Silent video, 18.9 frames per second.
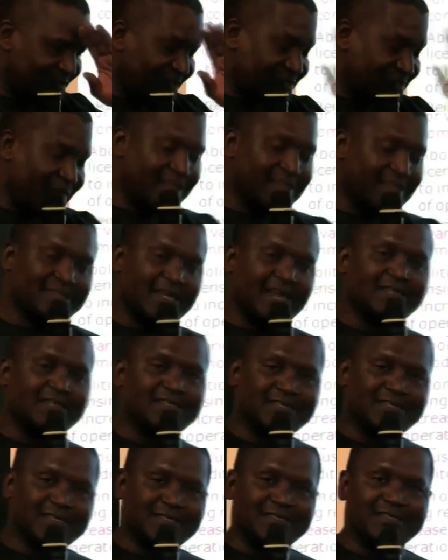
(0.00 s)
despite the
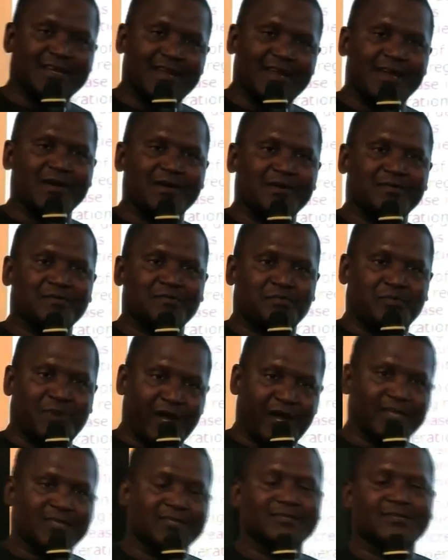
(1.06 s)
36 naira
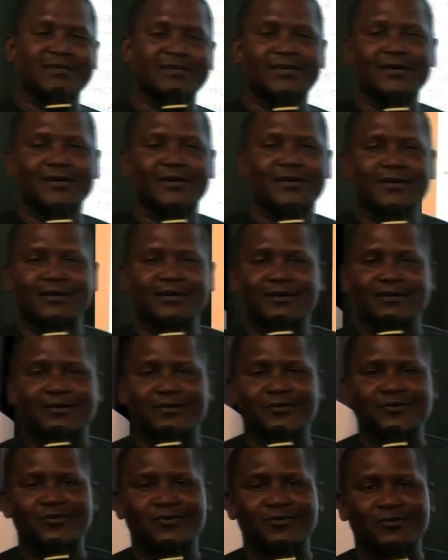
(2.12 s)
price,
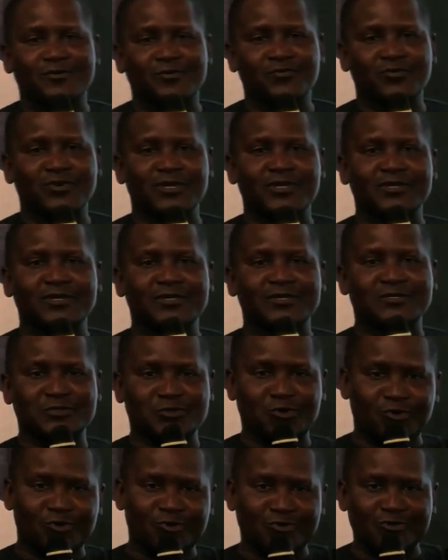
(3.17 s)
you know, we
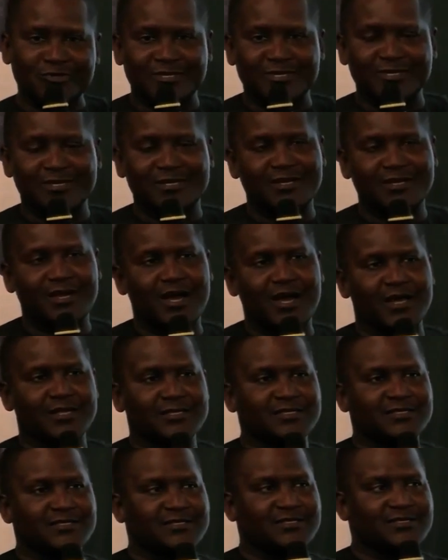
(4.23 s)
sold
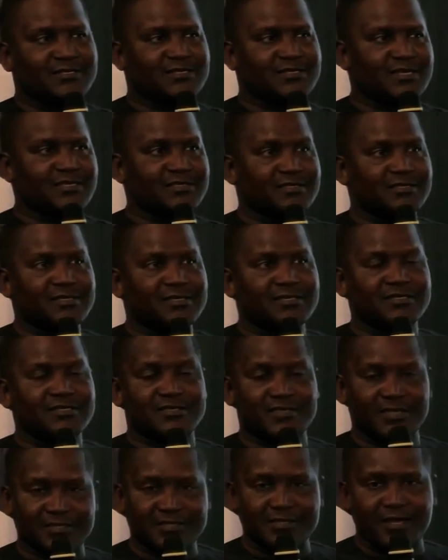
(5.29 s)
at
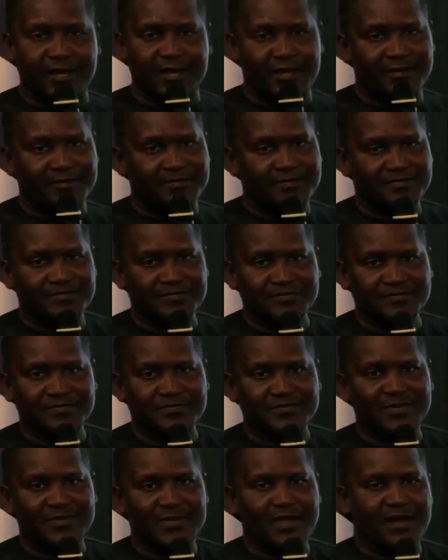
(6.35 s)
66 naira.
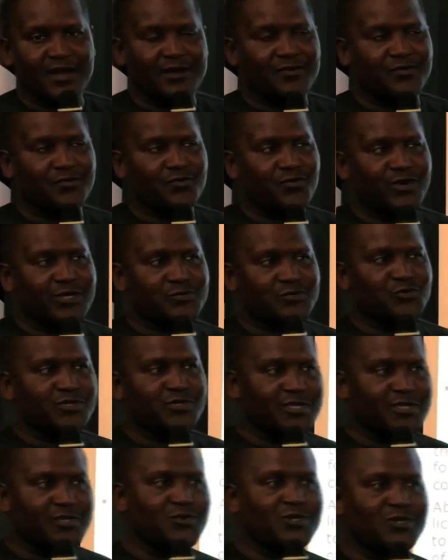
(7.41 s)
And what
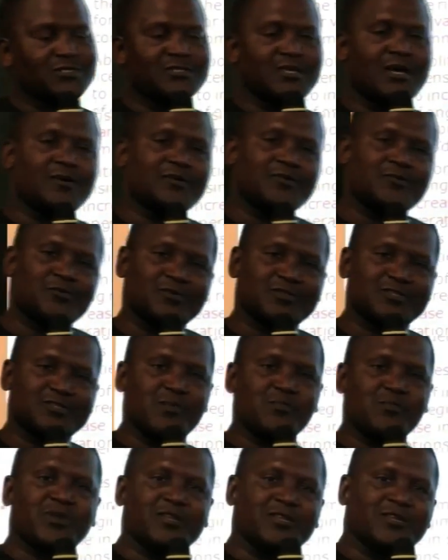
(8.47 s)
we did was that, you know,
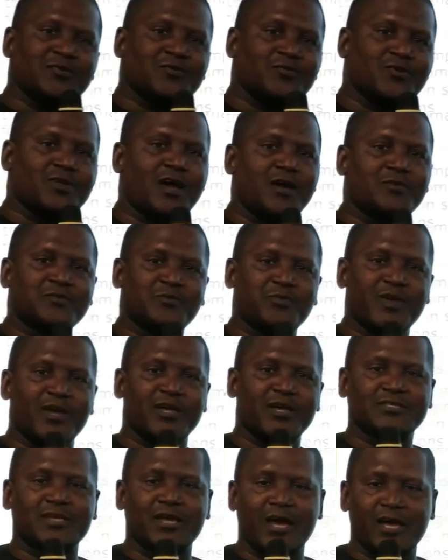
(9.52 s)
somebody will have to
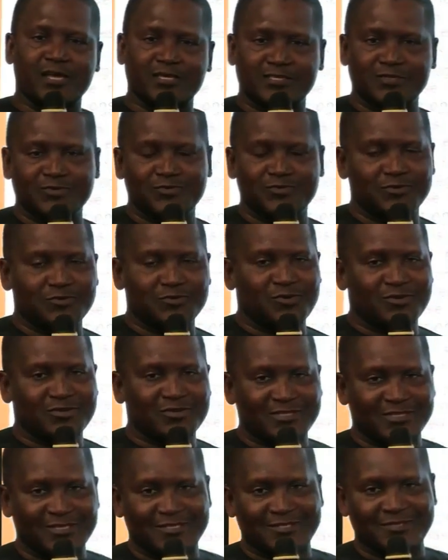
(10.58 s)
pay us cash with no
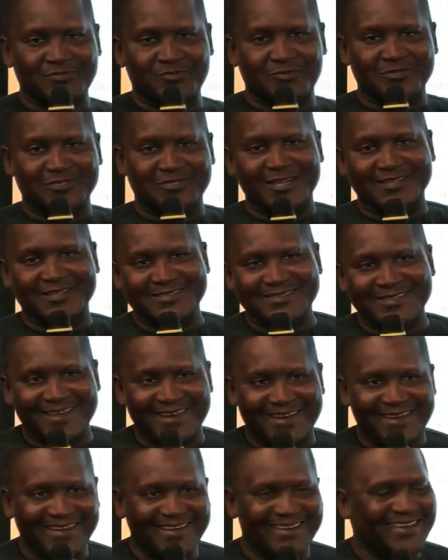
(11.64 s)
receipt for 30
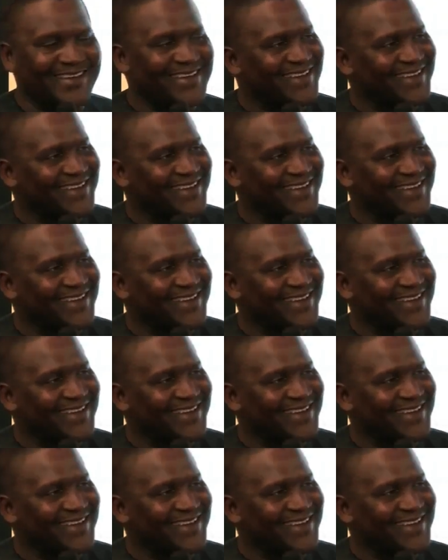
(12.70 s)
naira.